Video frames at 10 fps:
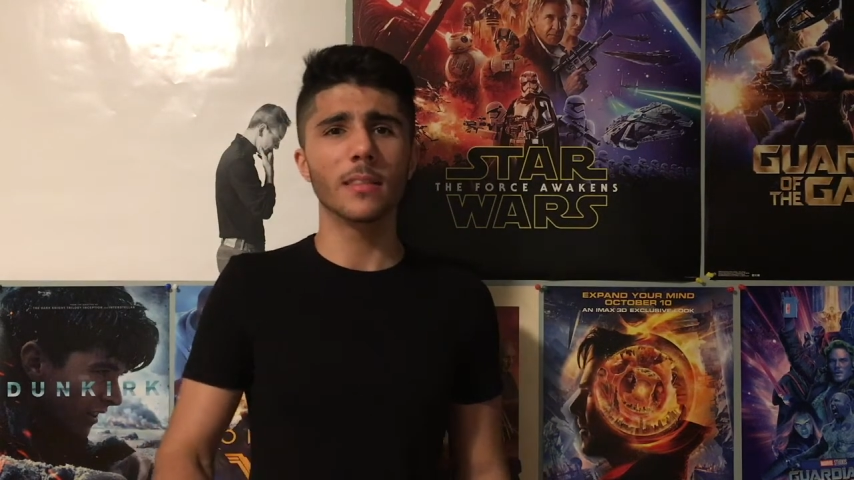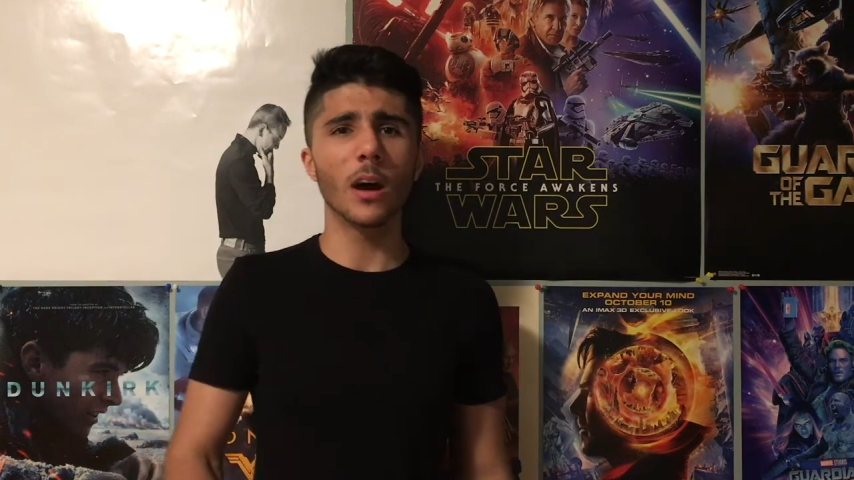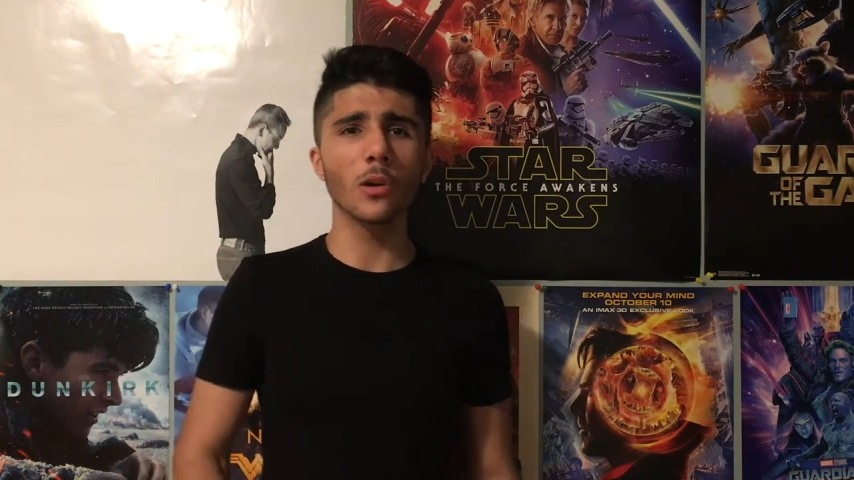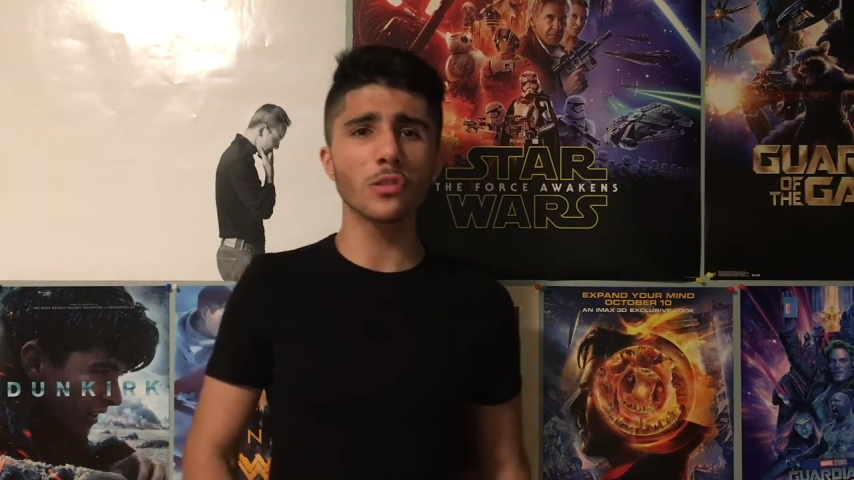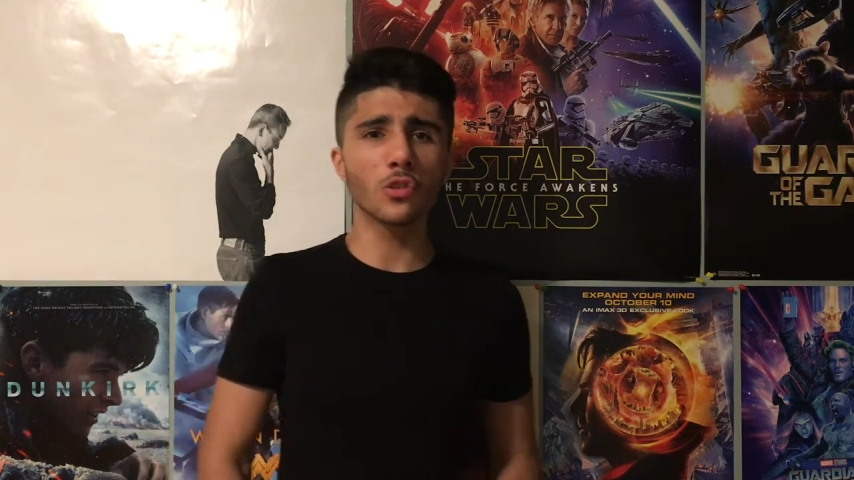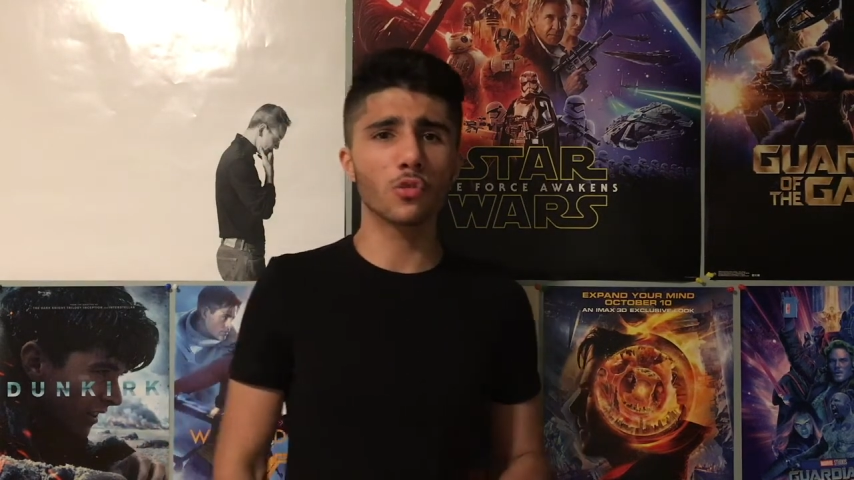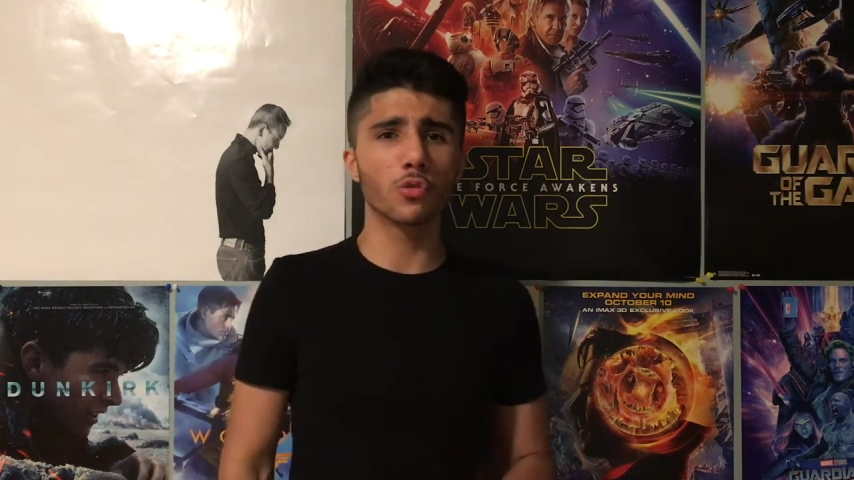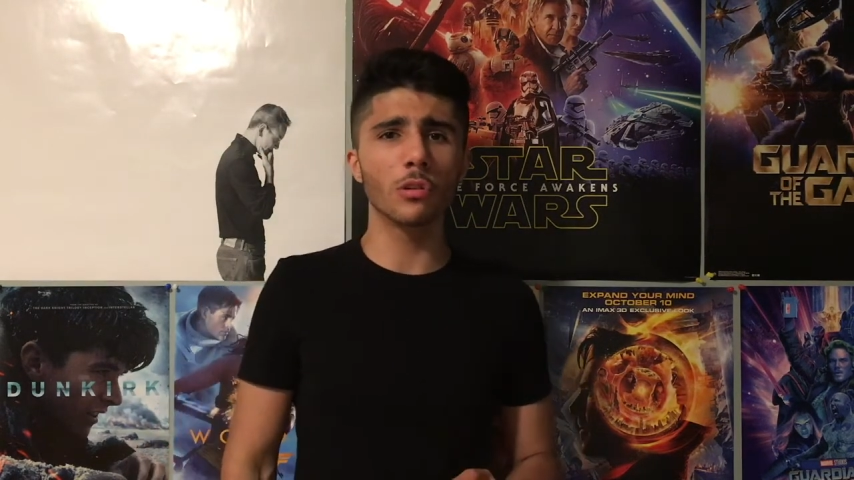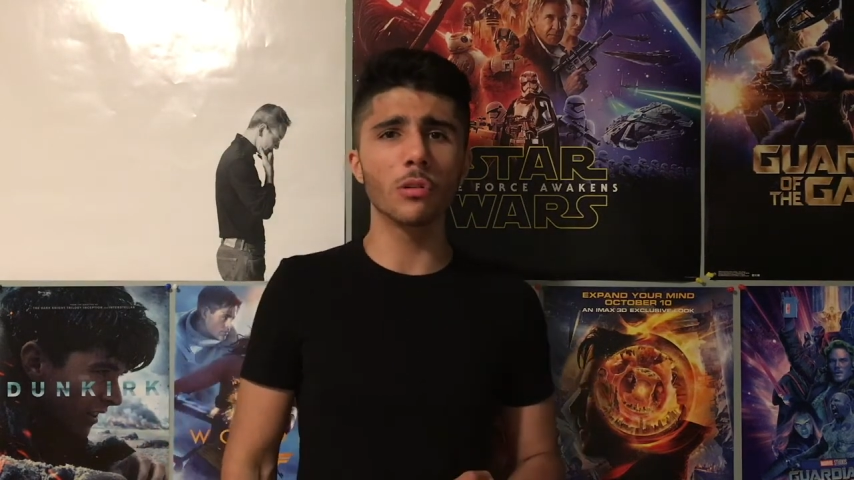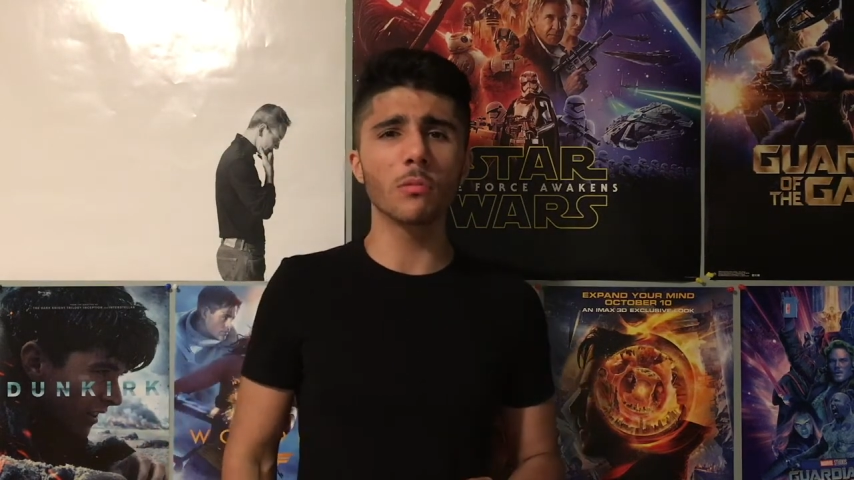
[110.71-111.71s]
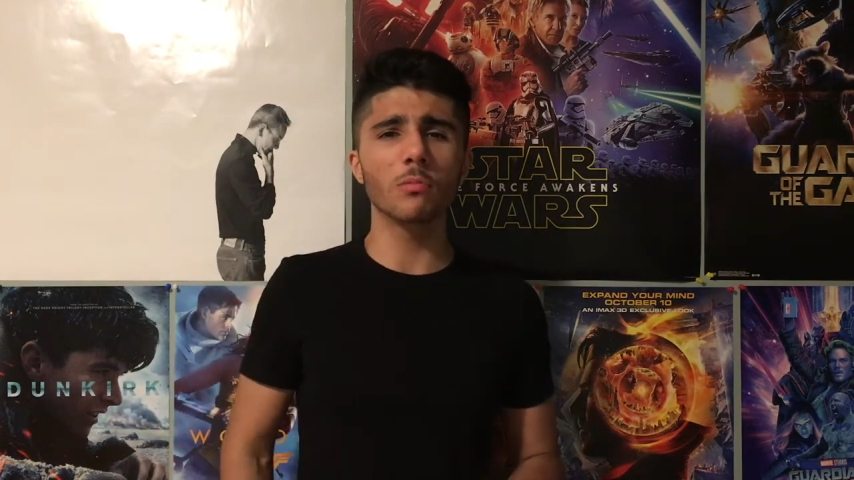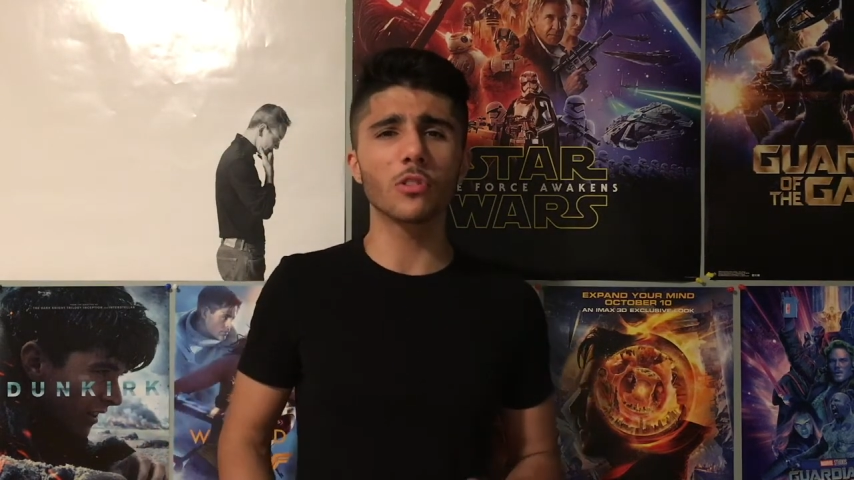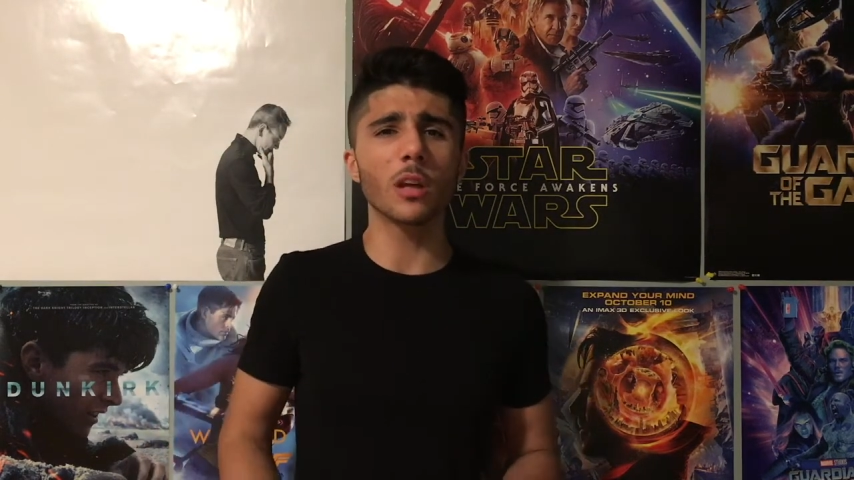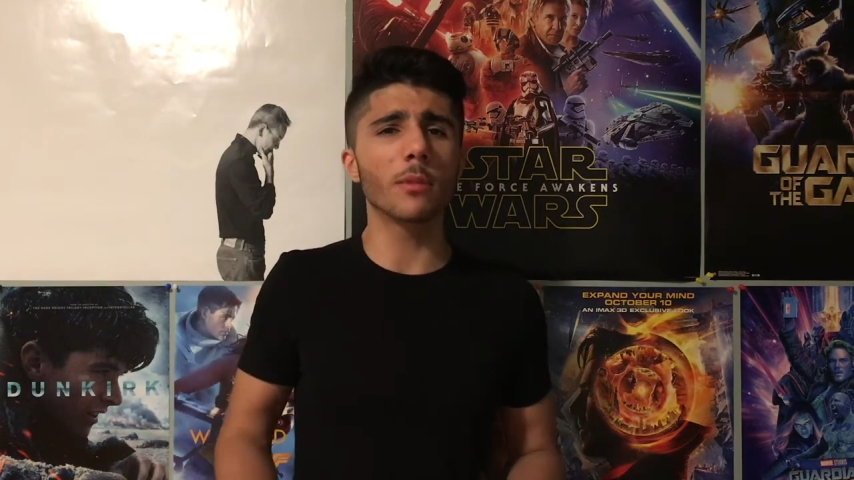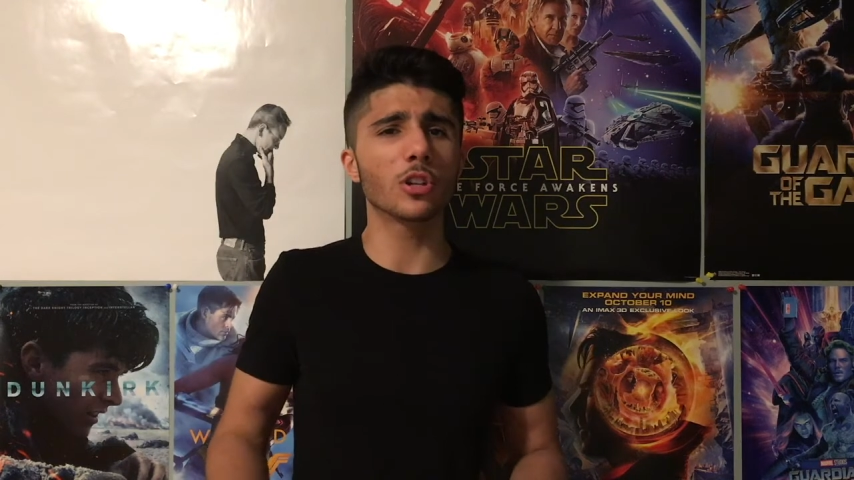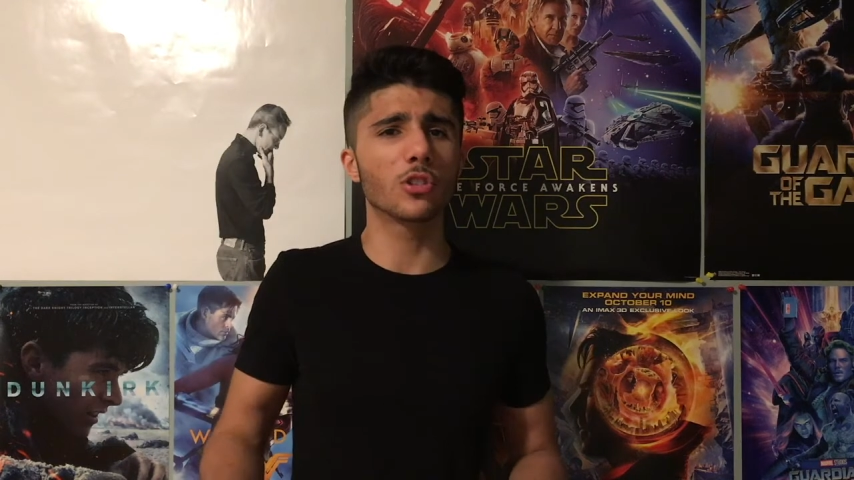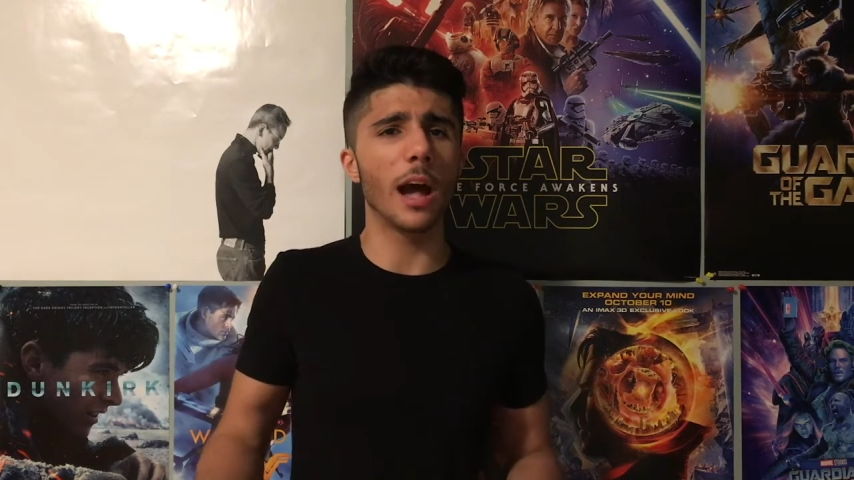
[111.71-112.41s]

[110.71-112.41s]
Now, is it true? There's not much